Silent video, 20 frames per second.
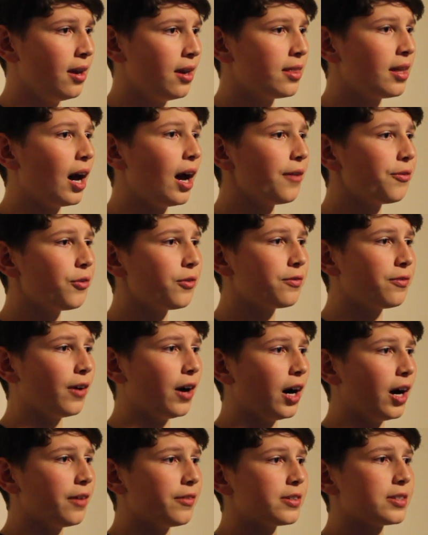The iPhone
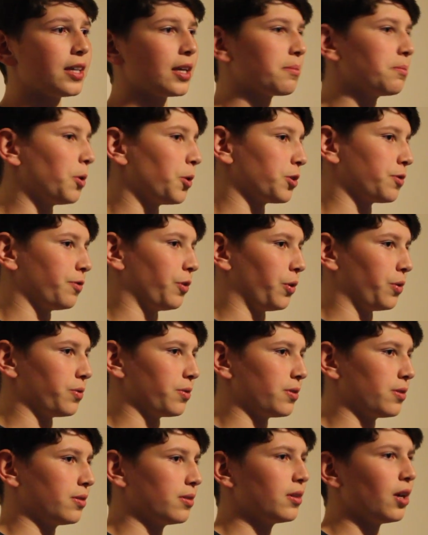5 is like most
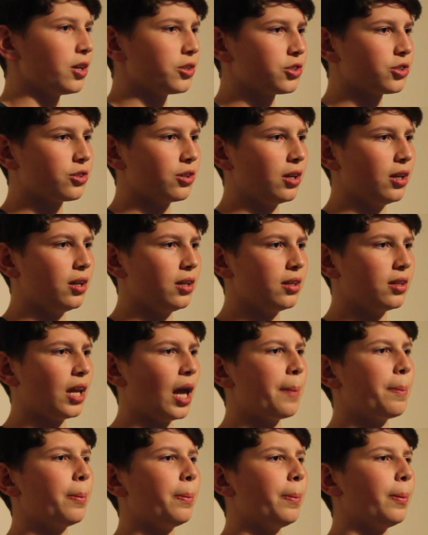phones, touchscreen,
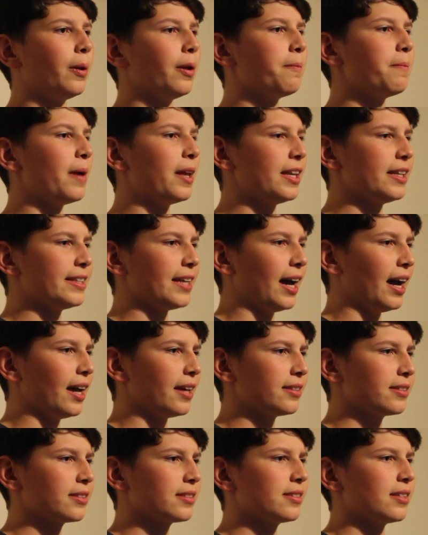capable of many
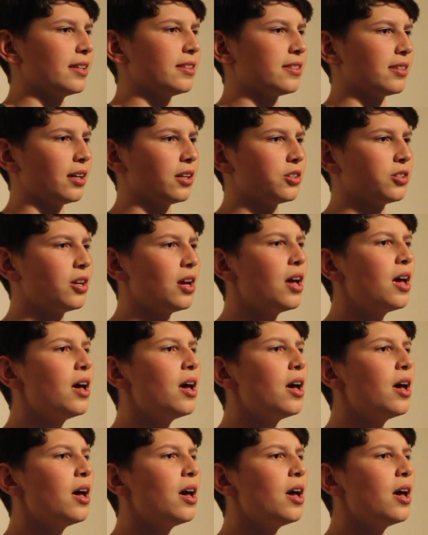tasks and such,